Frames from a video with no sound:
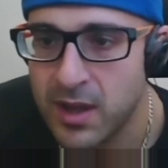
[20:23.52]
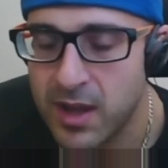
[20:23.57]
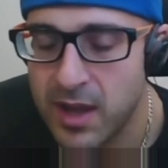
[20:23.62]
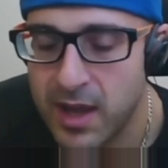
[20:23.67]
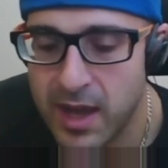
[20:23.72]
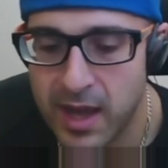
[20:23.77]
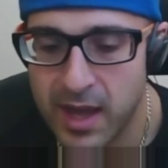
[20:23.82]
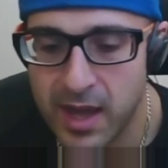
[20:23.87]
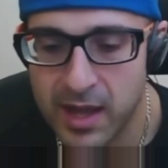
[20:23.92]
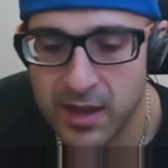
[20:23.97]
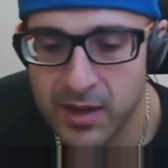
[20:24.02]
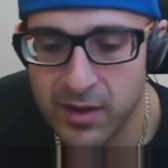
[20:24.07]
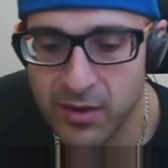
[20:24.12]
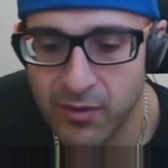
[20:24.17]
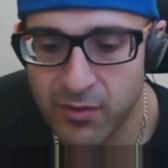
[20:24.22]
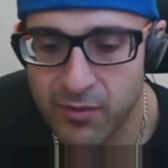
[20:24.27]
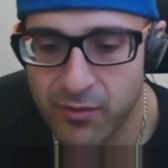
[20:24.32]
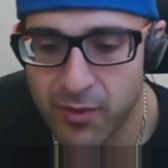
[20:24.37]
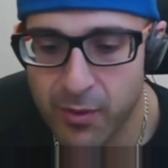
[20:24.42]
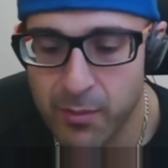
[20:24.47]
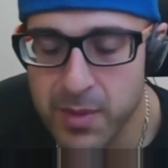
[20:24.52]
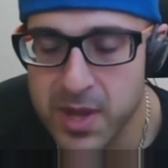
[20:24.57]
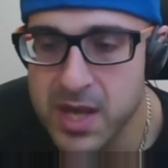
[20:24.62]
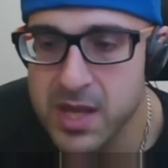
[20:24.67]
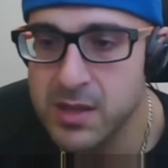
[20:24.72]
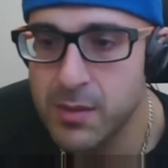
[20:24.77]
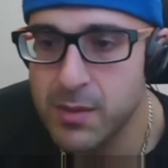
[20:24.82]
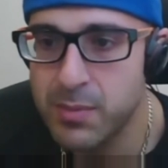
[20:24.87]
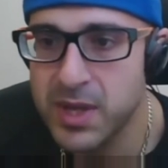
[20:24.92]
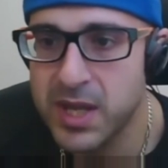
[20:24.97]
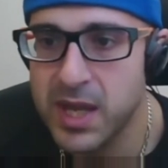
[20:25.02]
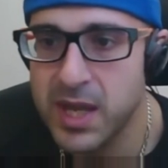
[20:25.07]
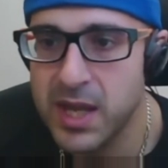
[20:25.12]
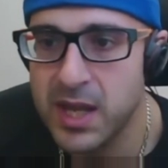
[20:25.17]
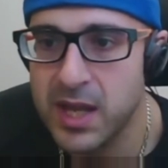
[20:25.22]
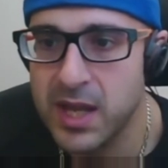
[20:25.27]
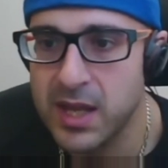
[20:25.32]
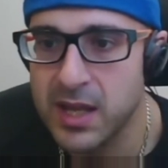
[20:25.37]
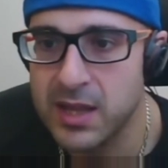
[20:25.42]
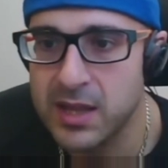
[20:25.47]
And for me in the
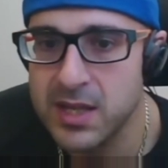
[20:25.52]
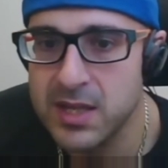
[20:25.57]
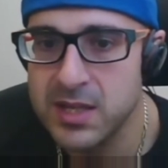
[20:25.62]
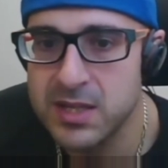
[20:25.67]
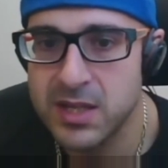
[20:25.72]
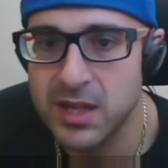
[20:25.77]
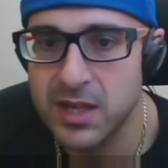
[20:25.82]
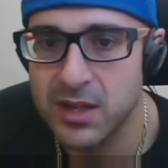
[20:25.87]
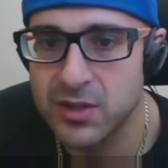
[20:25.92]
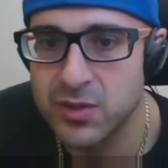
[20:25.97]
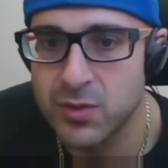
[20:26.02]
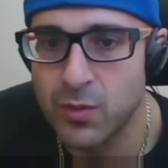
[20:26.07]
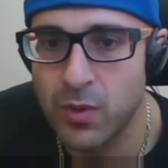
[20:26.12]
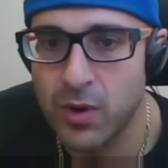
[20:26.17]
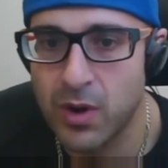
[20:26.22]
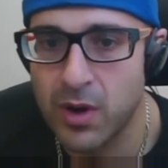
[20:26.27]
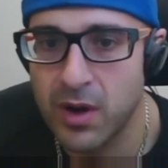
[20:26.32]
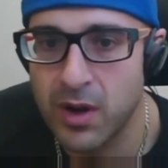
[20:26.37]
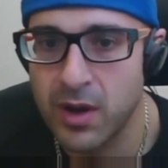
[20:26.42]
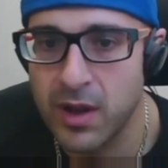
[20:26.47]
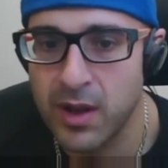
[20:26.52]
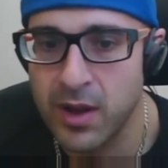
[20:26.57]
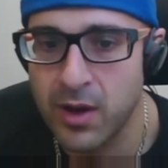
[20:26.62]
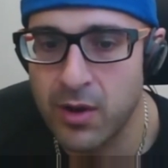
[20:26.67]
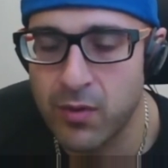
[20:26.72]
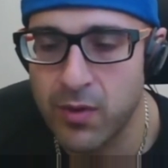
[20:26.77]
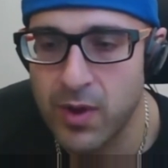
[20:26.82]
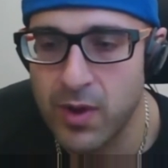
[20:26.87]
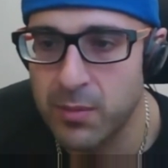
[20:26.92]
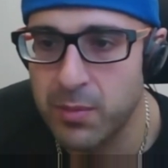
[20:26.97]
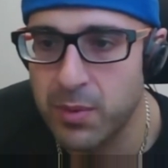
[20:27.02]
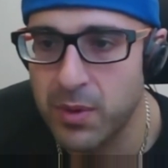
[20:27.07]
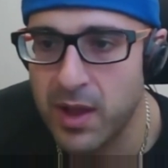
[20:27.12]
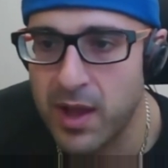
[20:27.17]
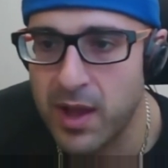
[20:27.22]
beginning, these things were incredible.